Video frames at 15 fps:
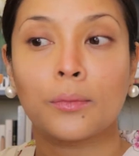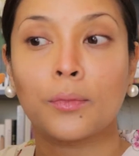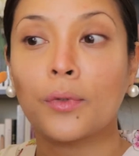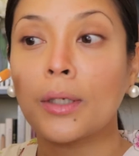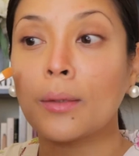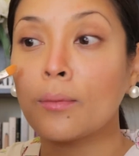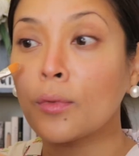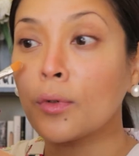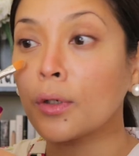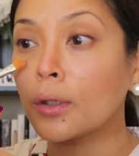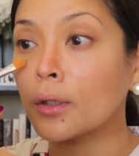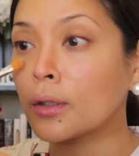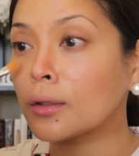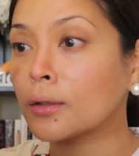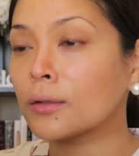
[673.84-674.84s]
bring more
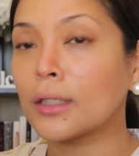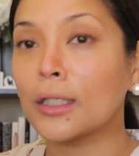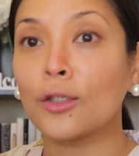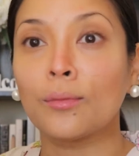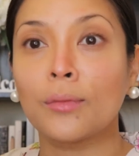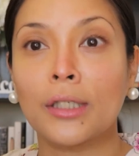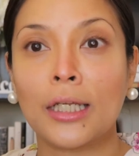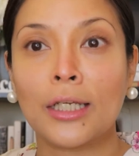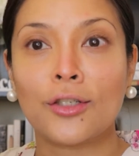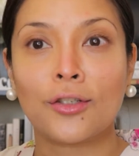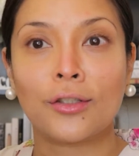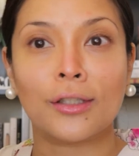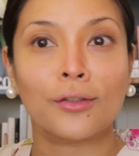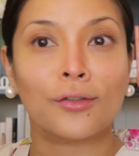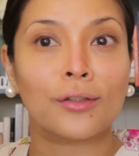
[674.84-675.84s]

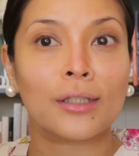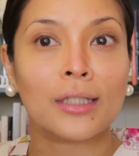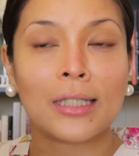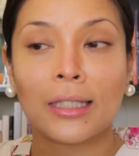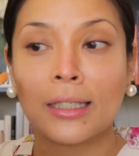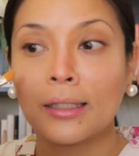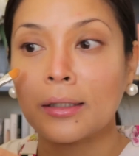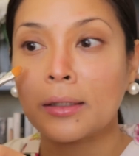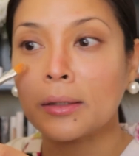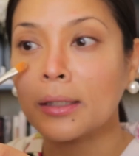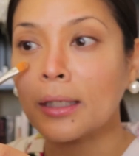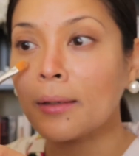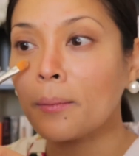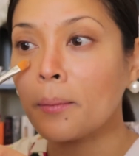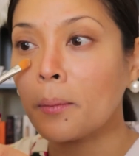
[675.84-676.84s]
illumination into the skin. Okay?